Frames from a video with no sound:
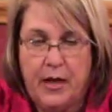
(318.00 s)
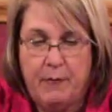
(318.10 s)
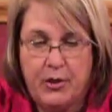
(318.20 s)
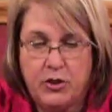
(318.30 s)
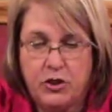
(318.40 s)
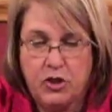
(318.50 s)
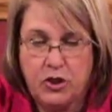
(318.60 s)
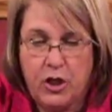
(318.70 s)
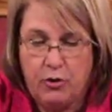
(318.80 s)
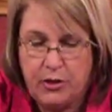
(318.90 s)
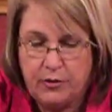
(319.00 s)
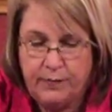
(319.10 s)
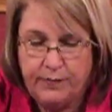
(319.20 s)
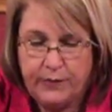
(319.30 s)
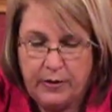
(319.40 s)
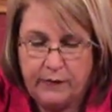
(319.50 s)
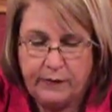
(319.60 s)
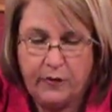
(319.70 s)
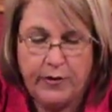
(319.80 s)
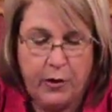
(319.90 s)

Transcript: I'm going to just show you. So